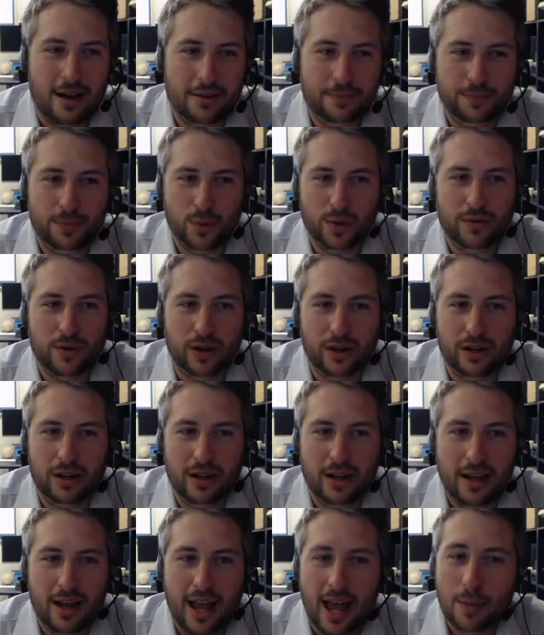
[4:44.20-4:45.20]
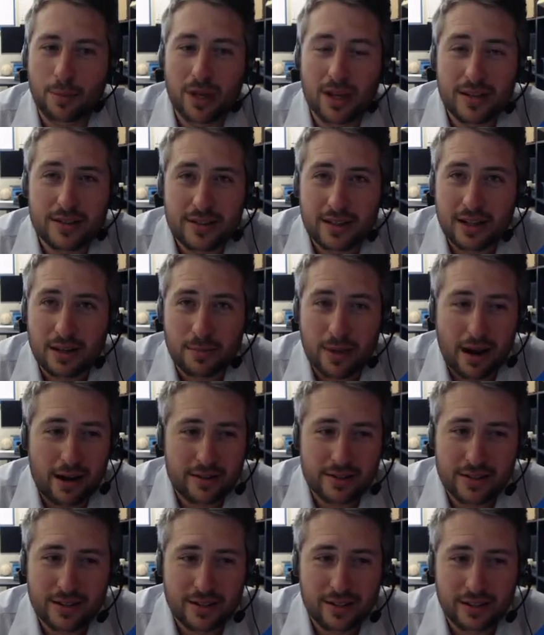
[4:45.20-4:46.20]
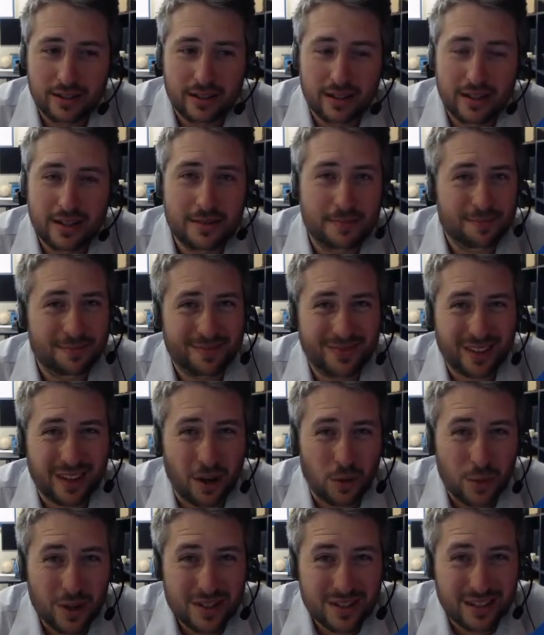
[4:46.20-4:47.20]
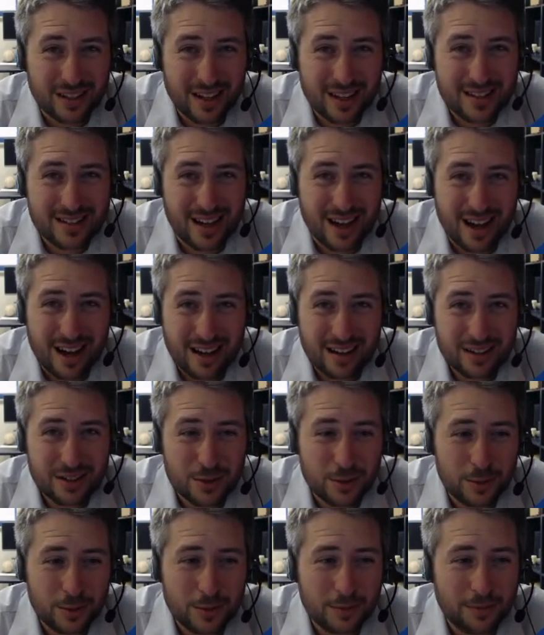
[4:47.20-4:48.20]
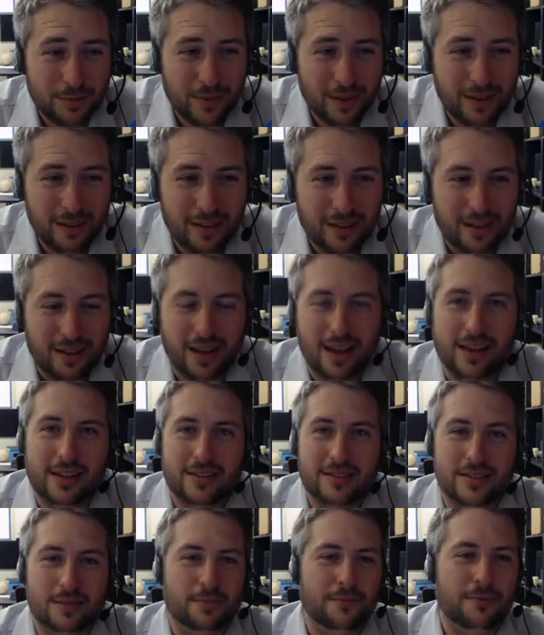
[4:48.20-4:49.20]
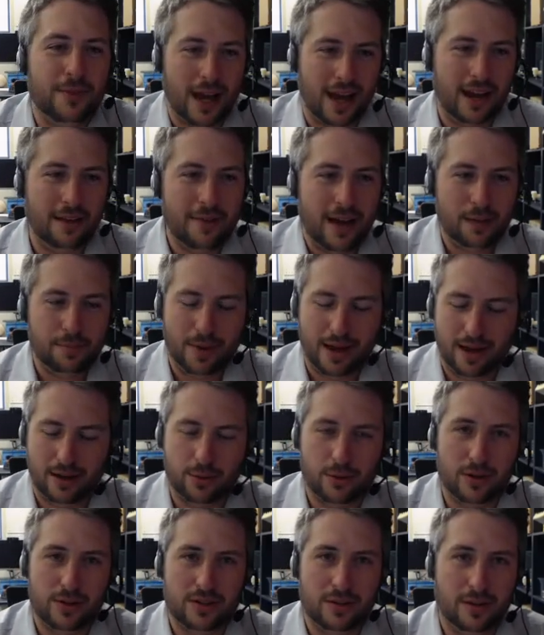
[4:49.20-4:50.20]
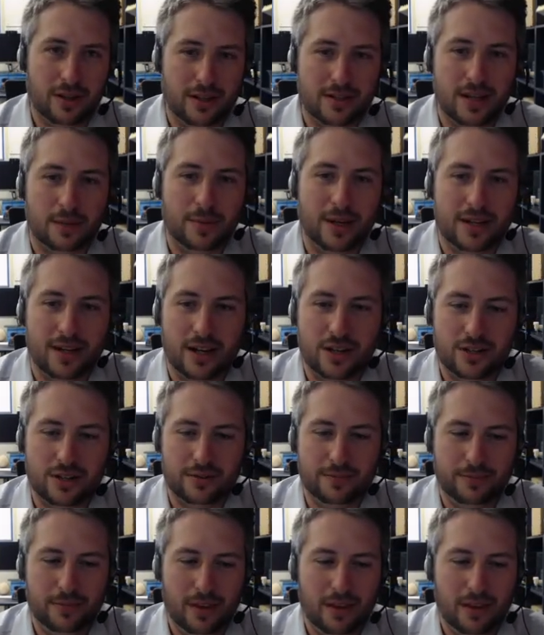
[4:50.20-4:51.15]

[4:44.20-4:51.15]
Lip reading: We've got an MU density comparison utility, a Winston Lutz ARC tool, and a VacBag auto segmentation.